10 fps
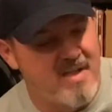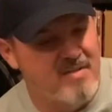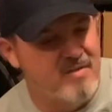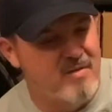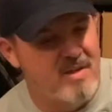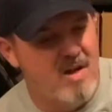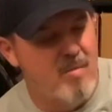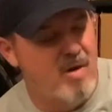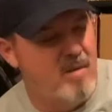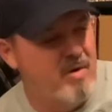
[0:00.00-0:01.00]
in this video,
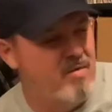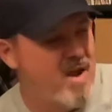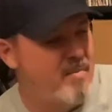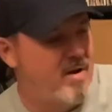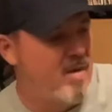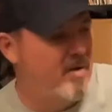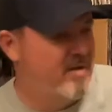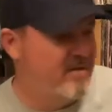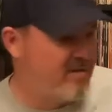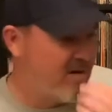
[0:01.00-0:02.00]
but I'm going to wrap it up
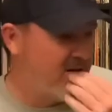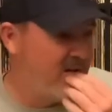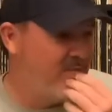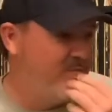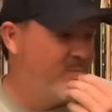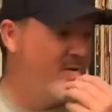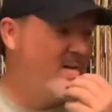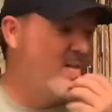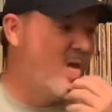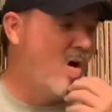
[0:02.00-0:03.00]
because it's already
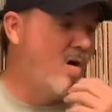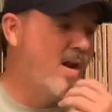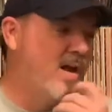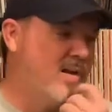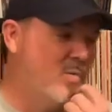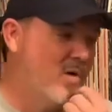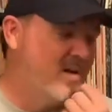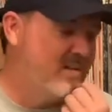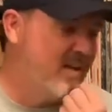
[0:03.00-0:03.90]
pretty long and I didn't want it to